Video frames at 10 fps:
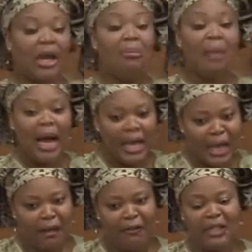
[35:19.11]
In my
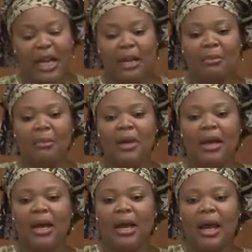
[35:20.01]
lifetime,
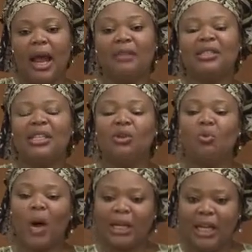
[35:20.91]
I've
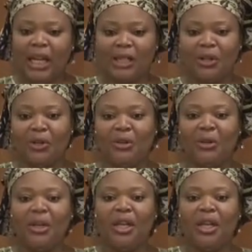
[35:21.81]
seen what little